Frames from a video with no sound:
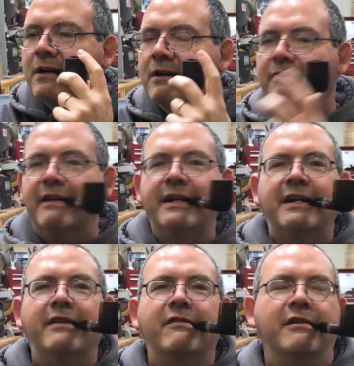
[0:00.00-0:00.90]
Very
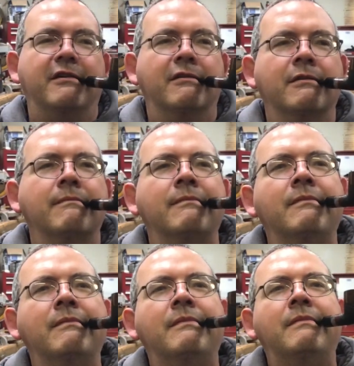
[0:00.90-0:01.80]
nice though.
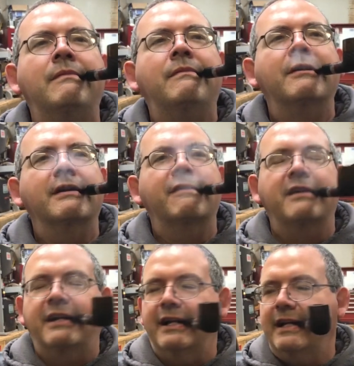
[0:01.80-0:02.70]
Like I
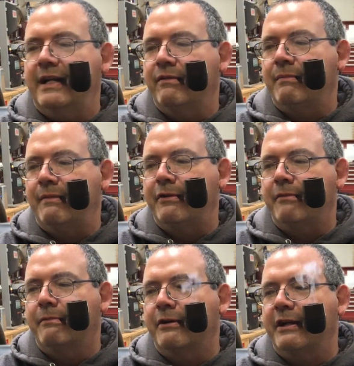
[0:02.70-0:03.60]
said, I can't remember the
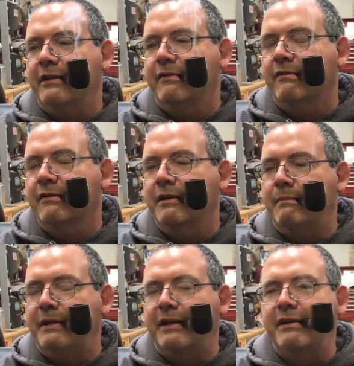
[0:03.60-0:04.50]
price,
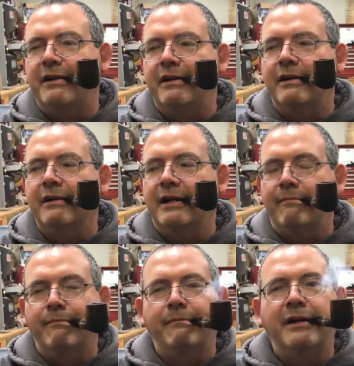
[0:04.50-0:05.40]
but uh, I'm,
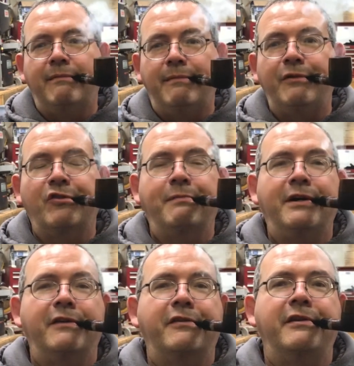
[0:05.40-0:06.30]
I'm almost
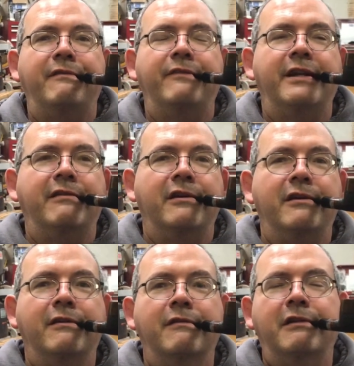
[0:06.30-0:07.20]
positive that the
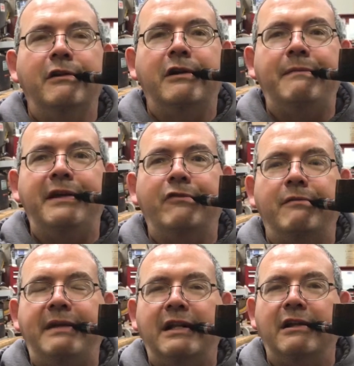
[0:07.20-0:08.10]
Stokkebyes would
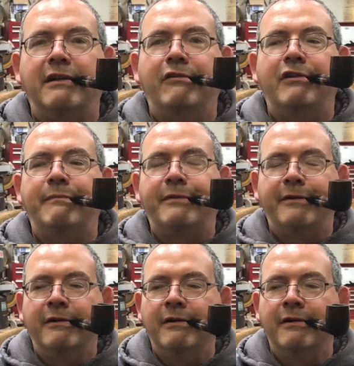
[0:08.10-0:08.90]
be a lot cheaper.